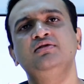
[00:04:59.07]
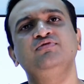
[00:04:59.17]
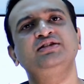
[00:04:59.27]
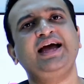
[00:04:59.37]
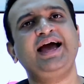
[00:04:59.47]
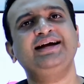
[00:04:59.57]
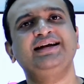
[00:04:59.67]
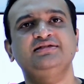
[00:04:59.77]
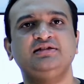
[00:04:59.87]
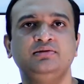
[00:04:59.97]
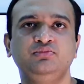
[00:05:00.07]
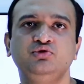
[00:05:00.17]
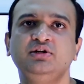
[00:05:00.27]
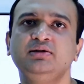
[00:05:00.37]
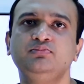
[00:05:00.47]
which act as
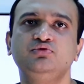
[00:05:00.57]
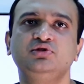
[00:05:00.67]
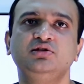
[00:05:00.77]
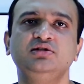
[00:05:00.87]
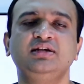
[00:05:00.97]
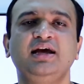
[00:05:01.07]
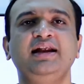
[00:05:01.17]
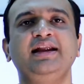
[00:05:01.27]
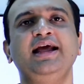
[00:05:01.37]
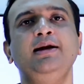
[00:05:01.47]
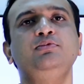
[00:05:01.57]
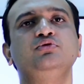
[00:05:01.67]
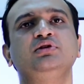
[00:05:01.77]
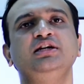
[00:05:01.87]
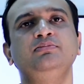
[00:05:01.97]
immunity boosters and help
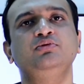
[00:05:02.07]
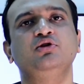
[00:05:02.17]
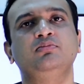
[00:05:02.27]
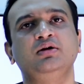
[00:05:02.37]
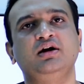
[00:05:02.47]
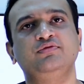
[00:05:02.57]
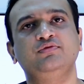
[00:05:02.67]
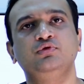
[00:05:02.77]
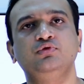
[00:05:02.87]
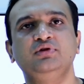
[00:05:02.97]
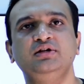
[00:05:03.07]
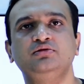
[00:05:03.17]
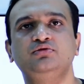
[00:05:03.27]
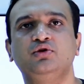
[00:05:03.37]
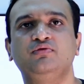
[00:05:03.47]
to keep your blood flowing
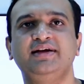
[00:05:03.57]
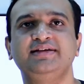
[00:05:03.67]
through your